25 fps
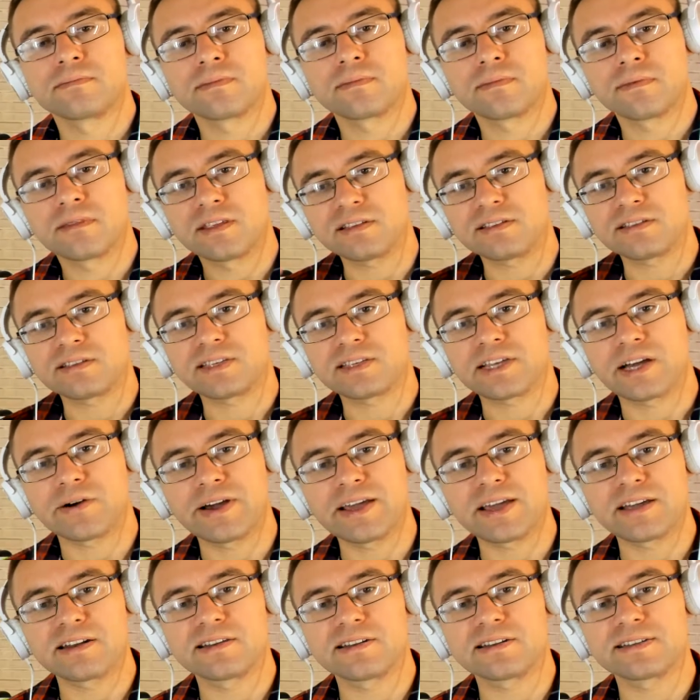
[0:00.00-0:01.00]
This is how
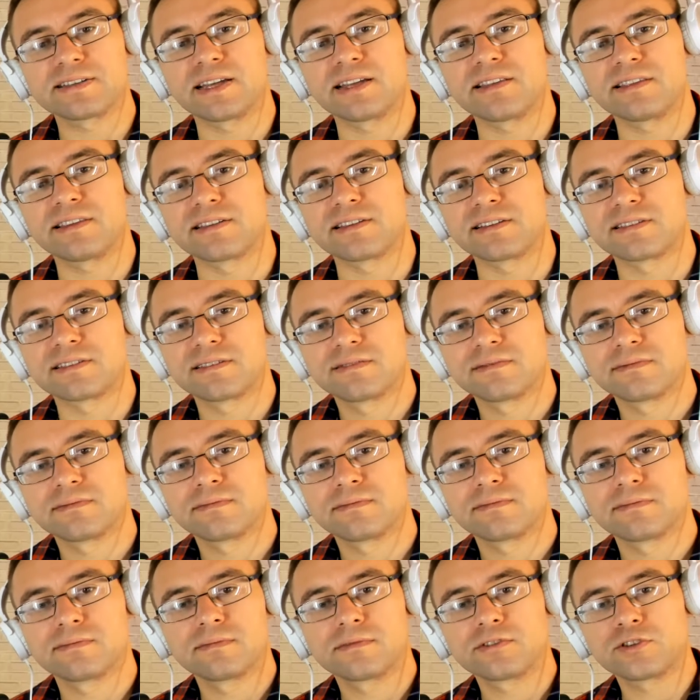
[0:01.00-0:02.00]
I understand this.
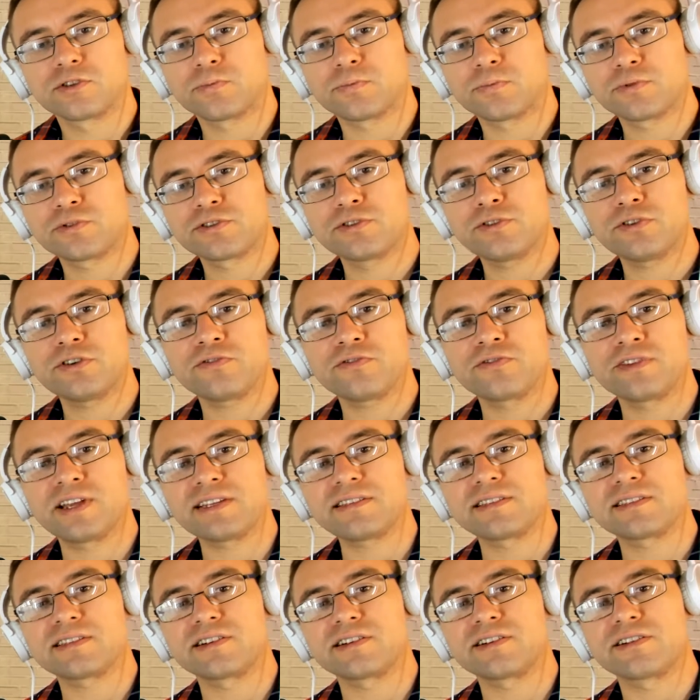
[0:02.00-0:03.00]
So pursuit of
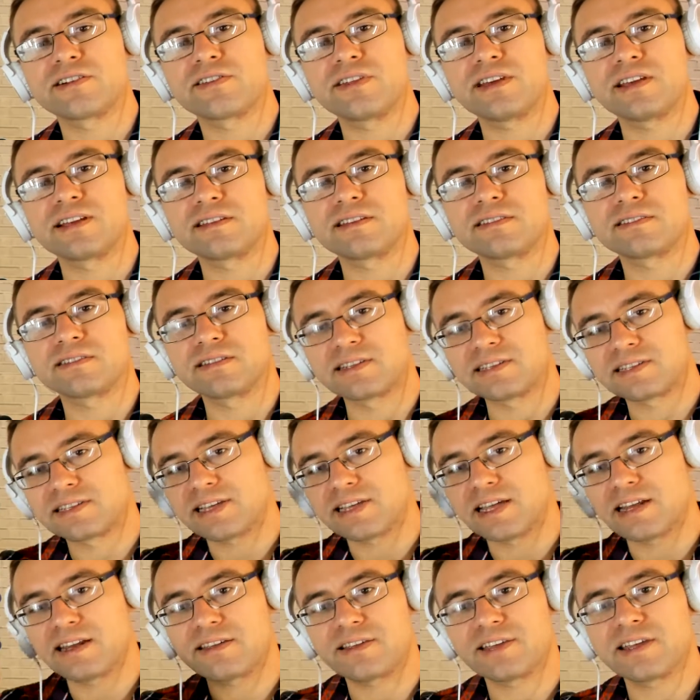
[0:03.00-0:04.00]
necessary things is
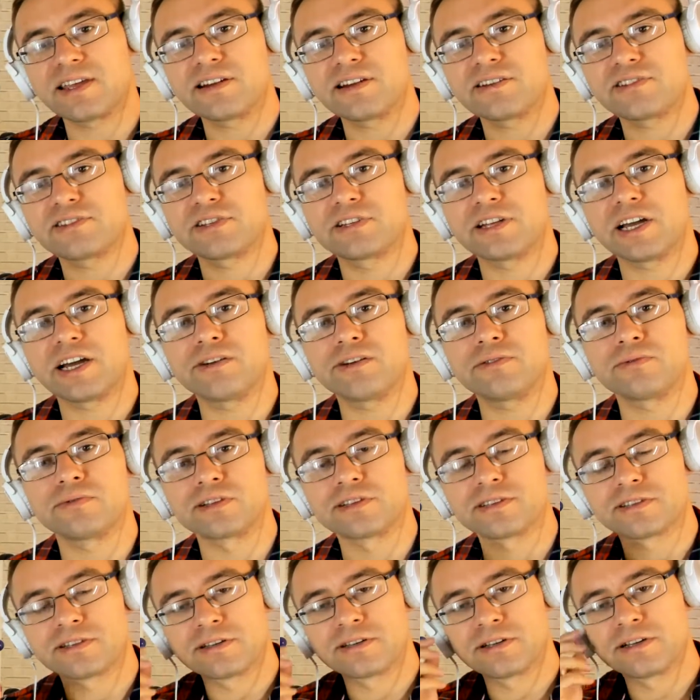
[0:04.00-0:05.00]
sending the energy
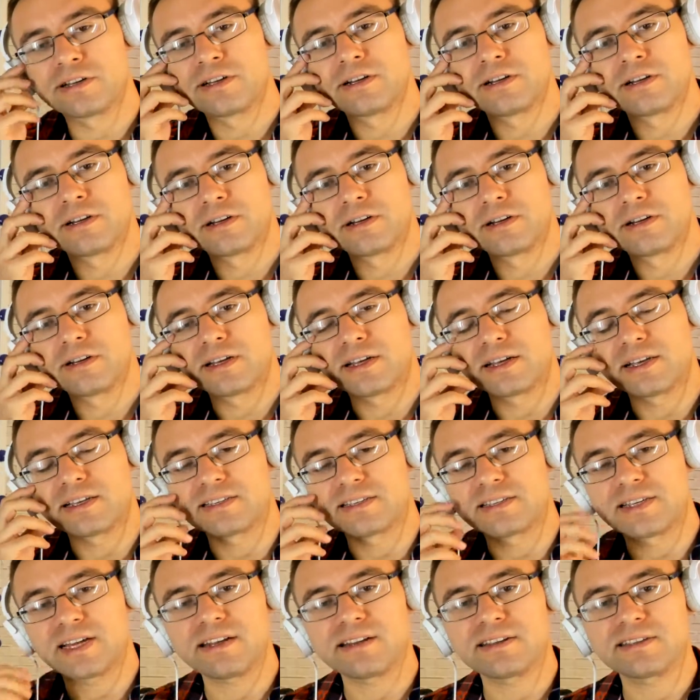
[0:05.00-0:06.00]
downwards.
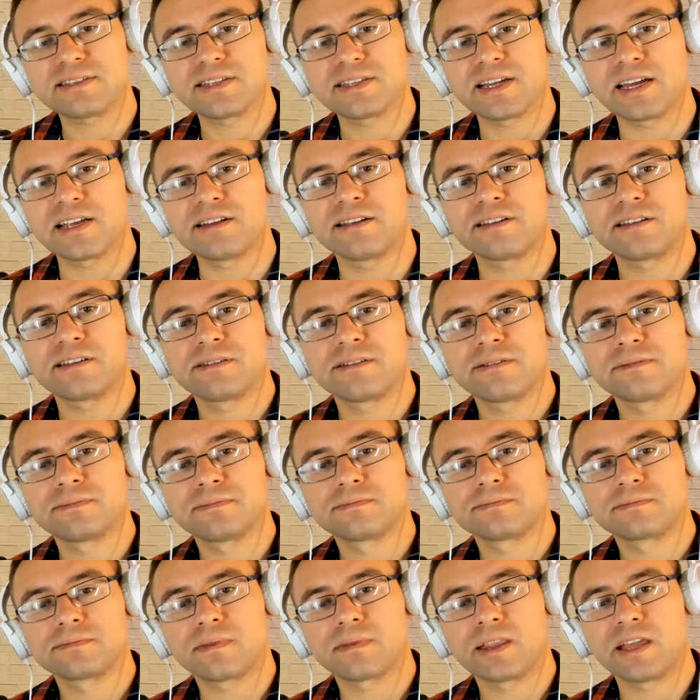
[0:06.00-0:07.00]
As I understand it,
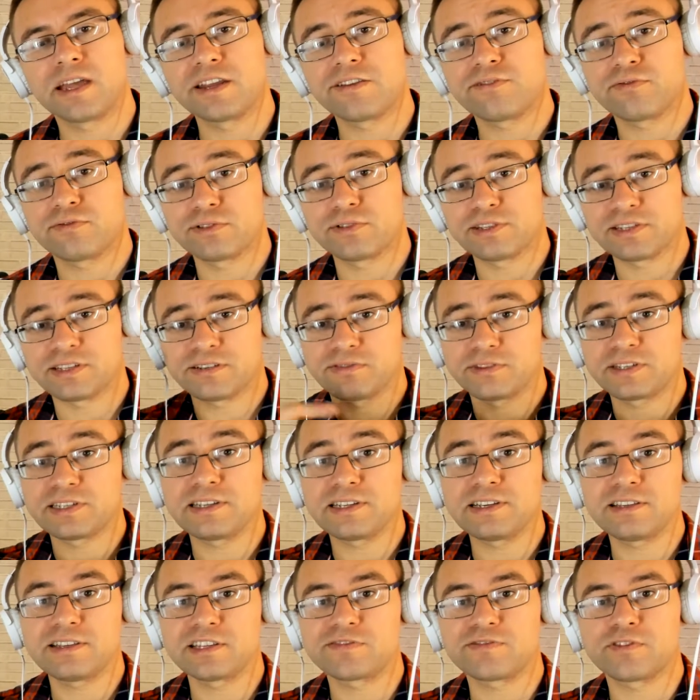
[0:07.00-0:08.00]
and if we
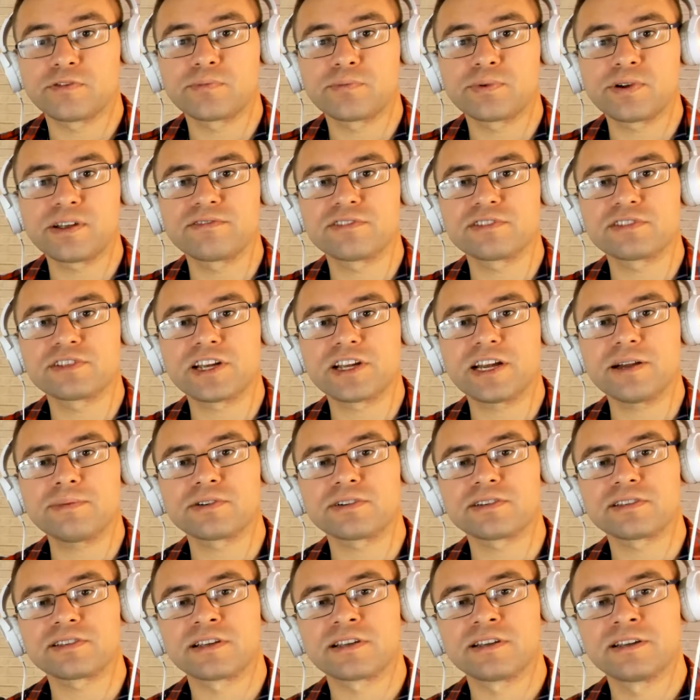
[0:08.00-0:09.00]
see this from previous
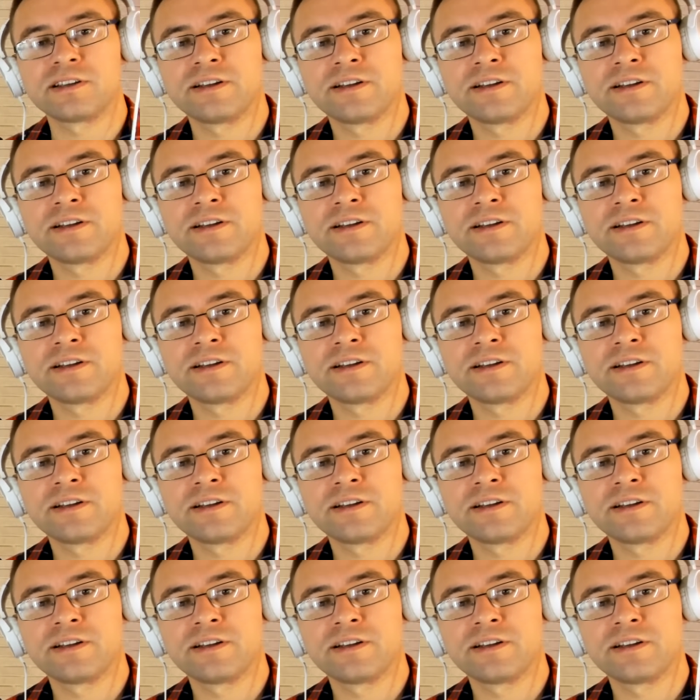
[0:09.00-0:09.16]
chapters,